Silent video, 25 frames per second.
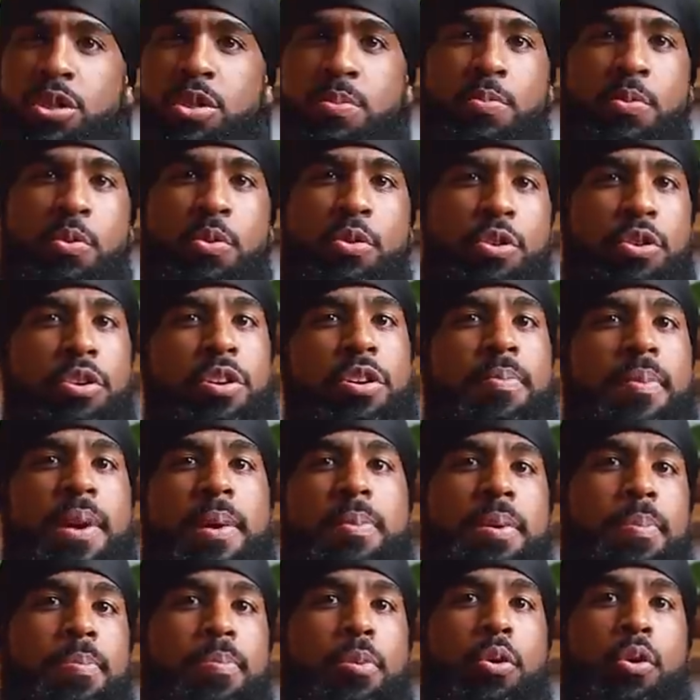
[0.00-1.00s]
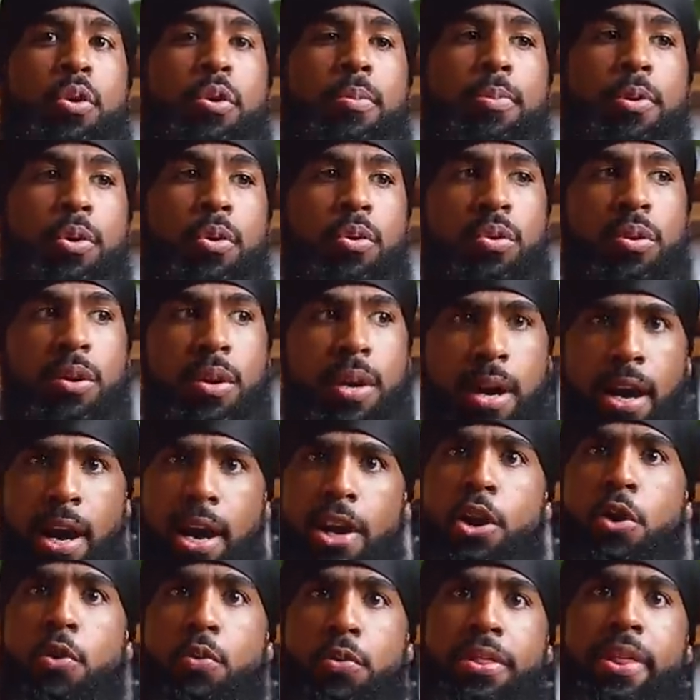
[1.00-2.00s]
smoother, maybe pourable,
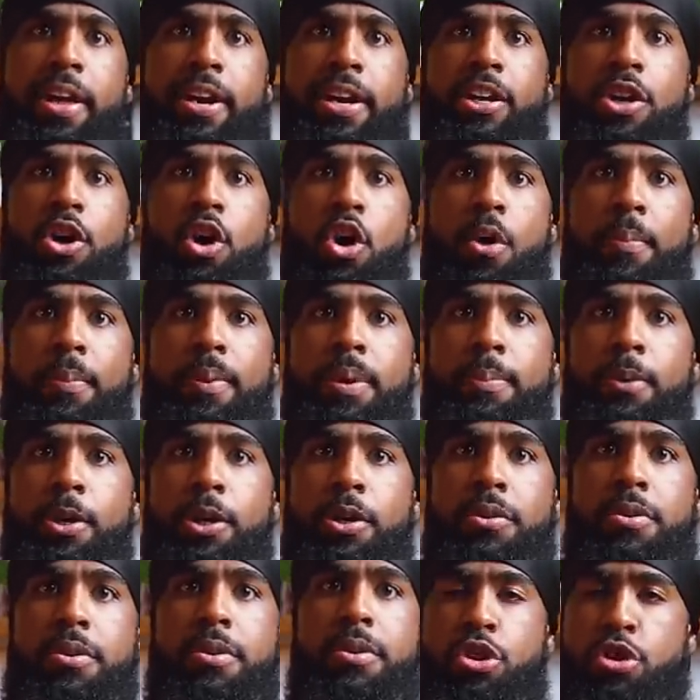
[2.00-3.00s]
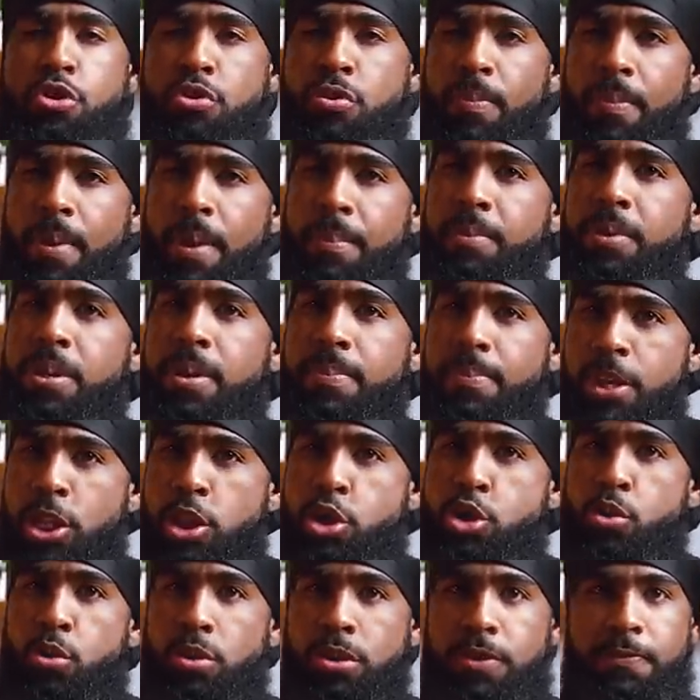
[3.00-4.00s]
I go with like an almond milk. Just remember to
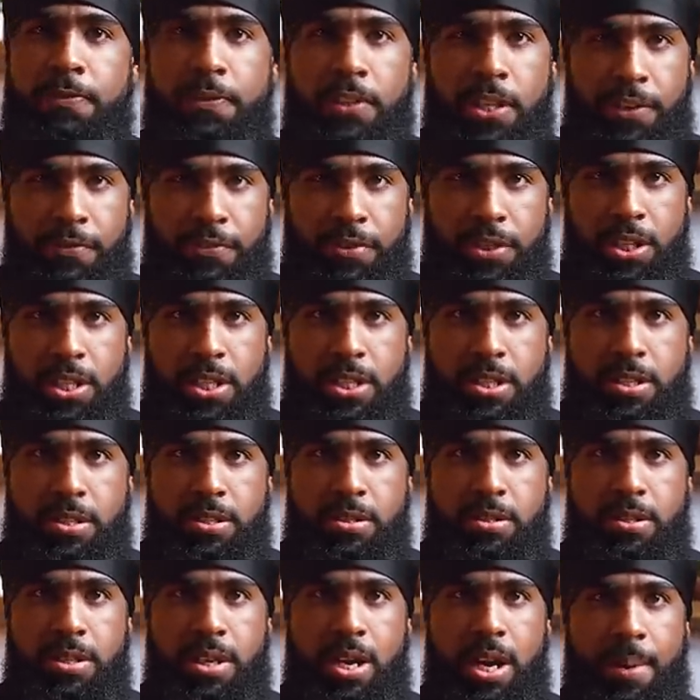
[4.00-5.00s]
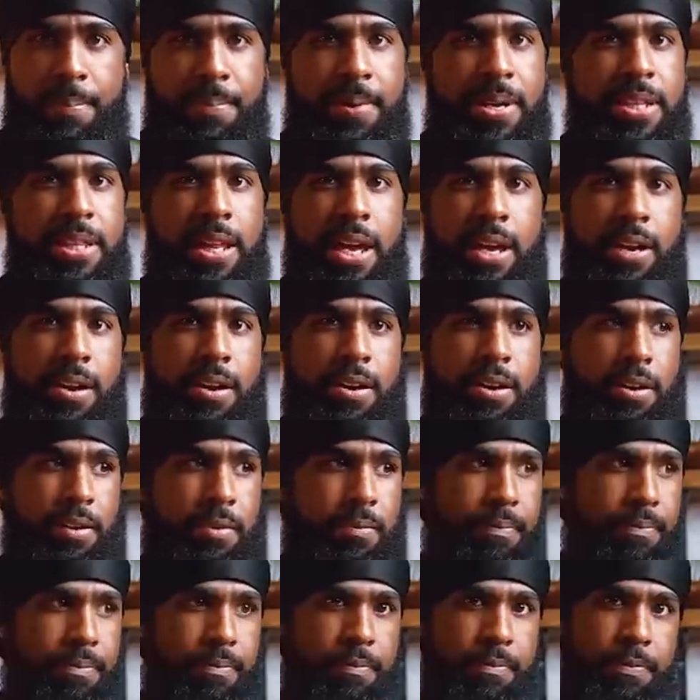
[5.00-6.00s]
make sure it's flavorless. I made like
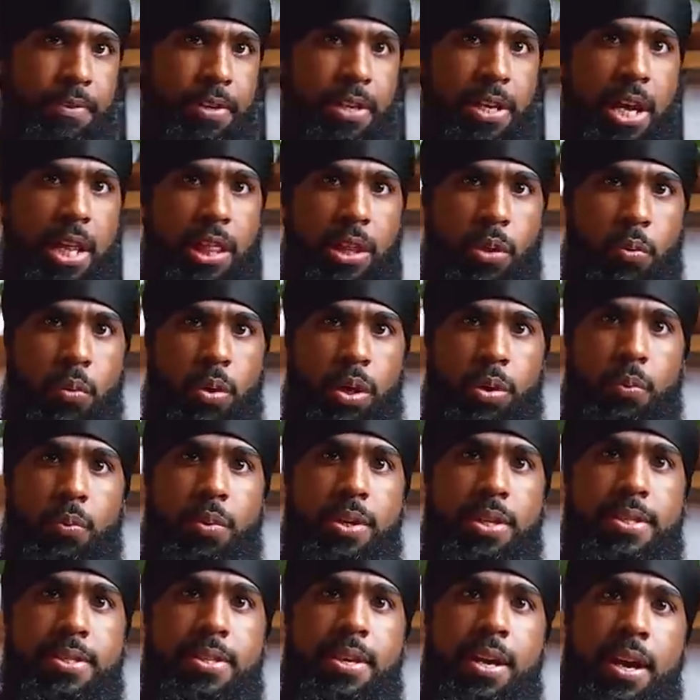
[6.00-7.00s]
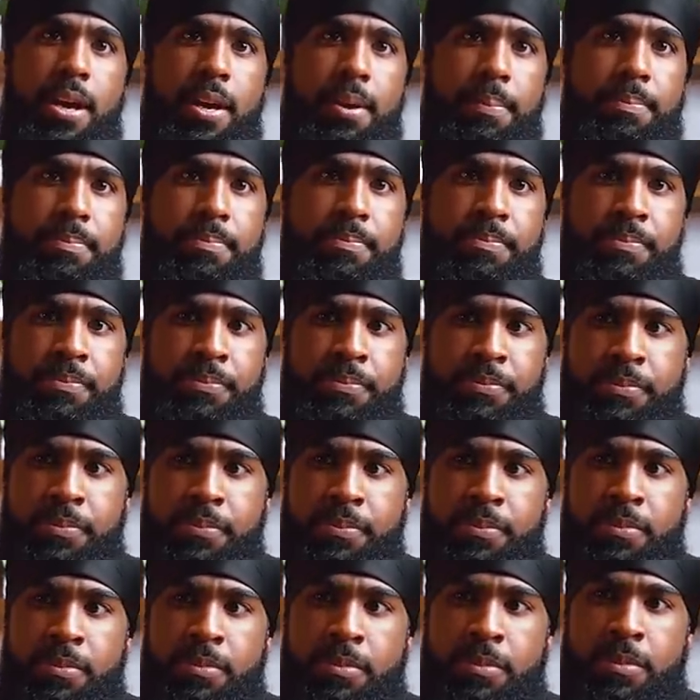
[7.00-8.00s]
a vanilla one one time
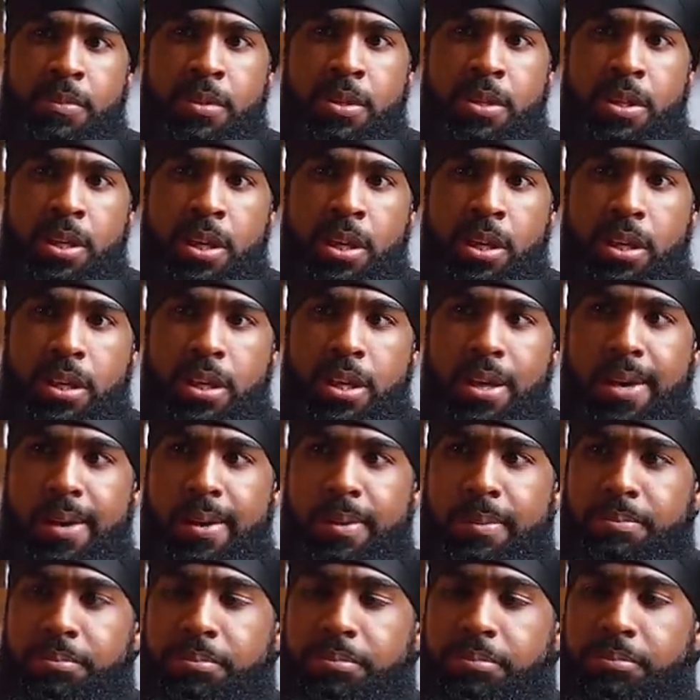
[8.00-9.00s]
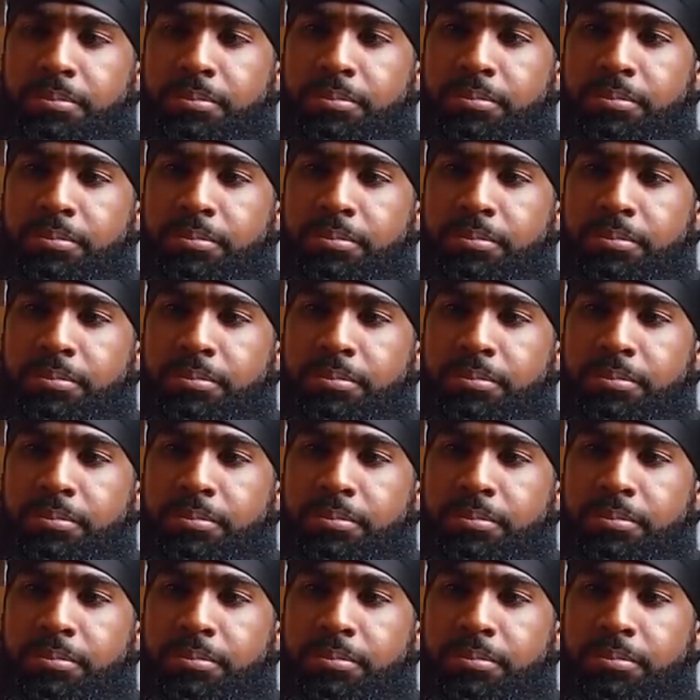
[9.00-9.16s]
and um,